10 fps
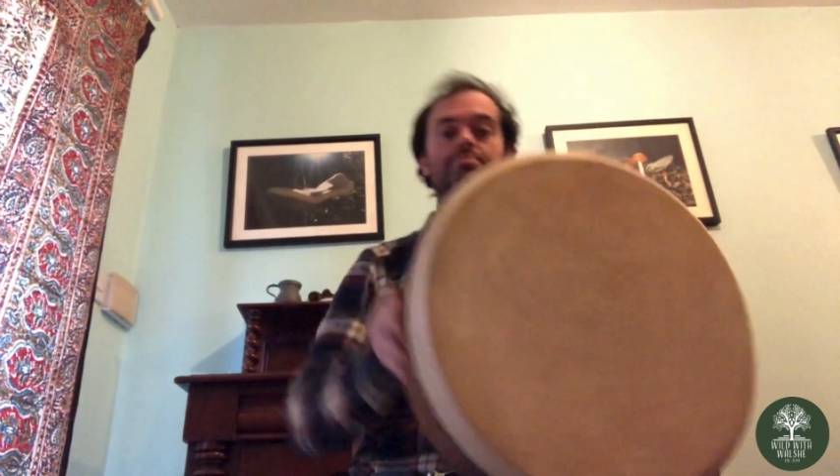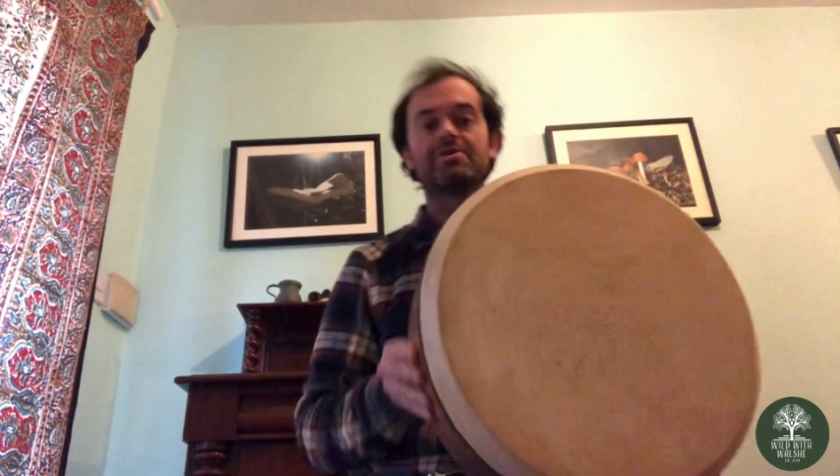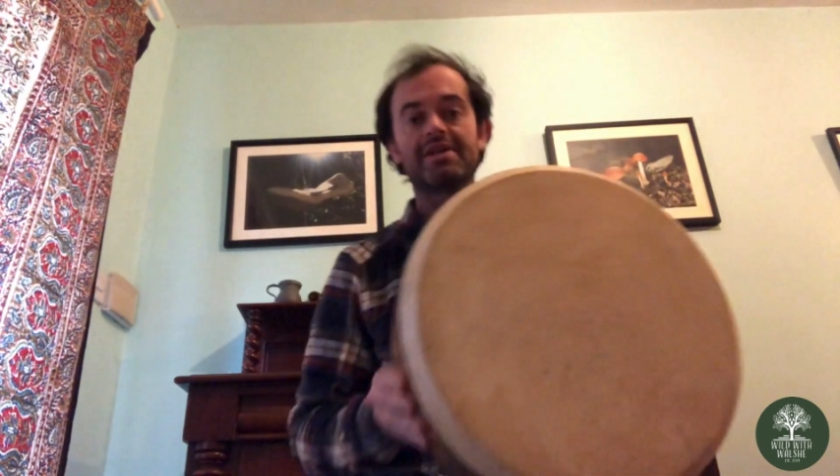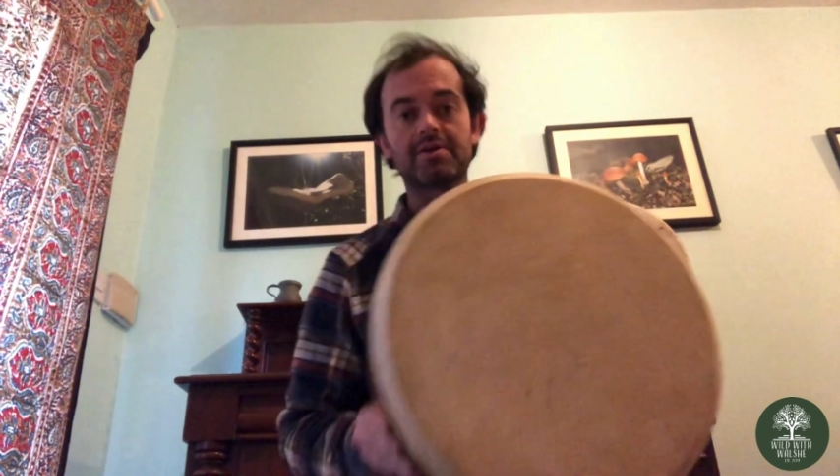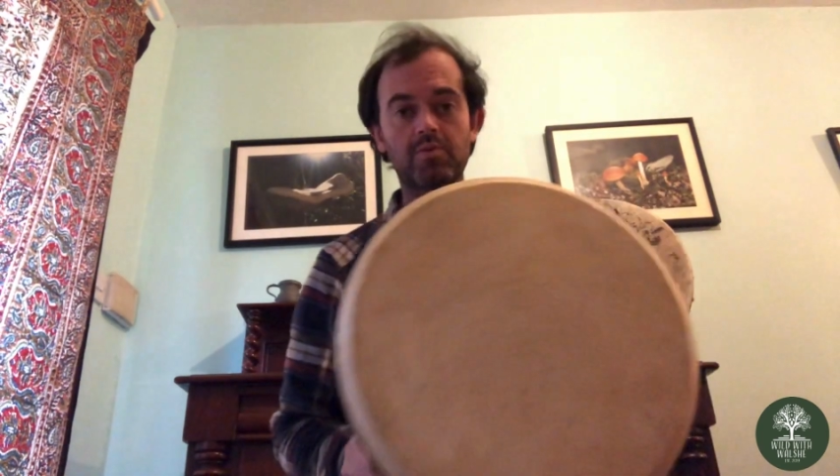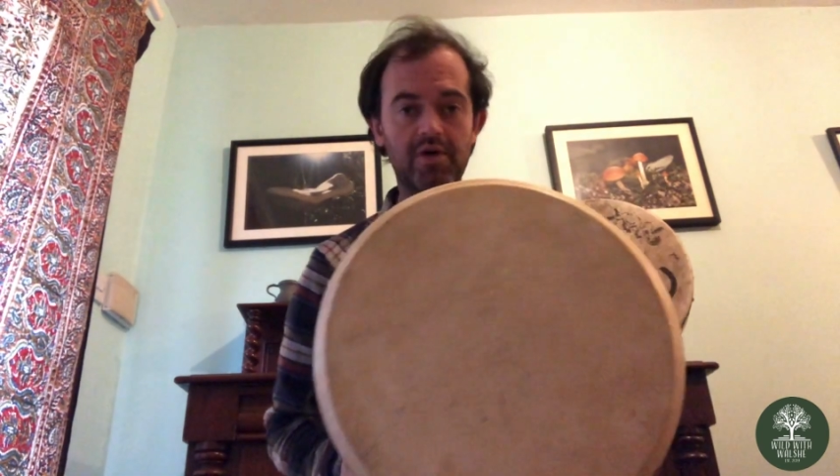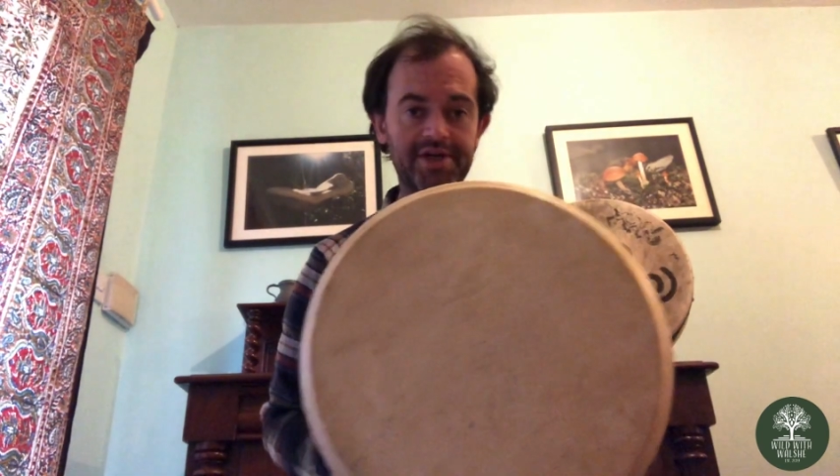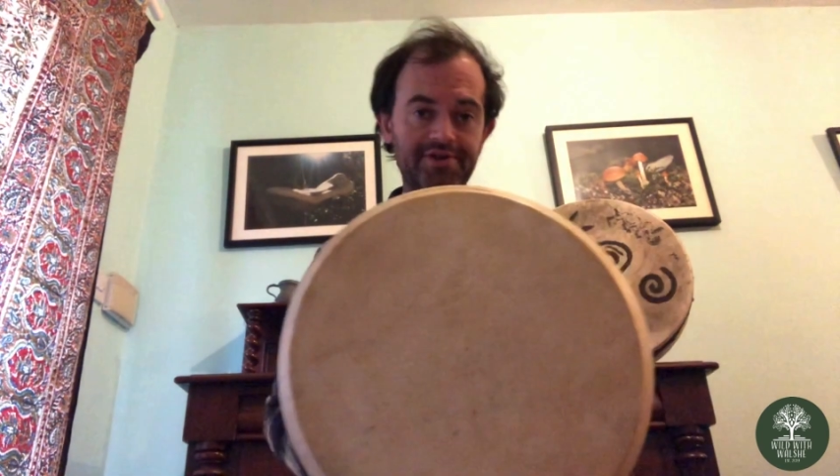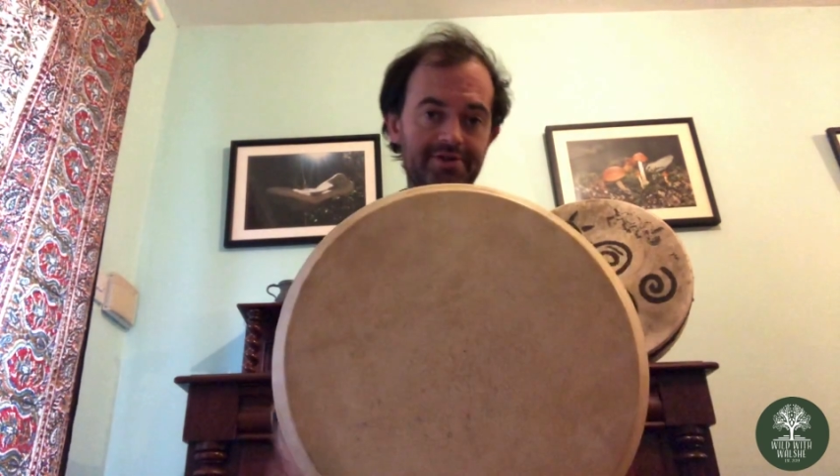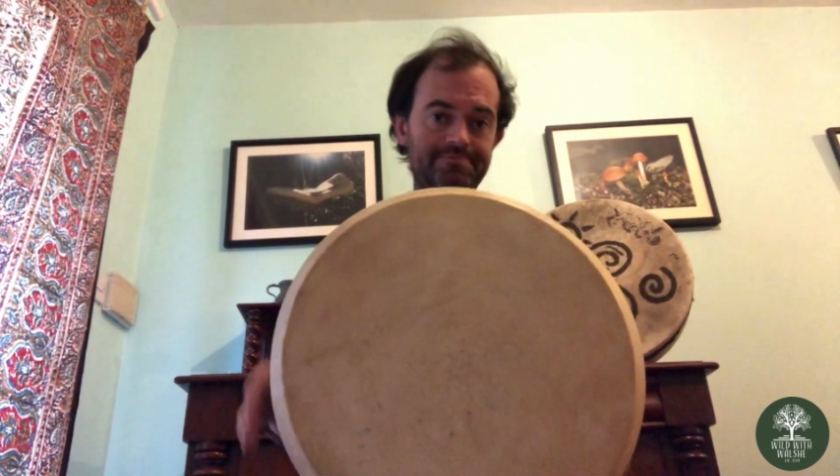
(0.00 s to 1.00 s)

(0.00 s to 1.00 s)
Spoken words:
Brennan White,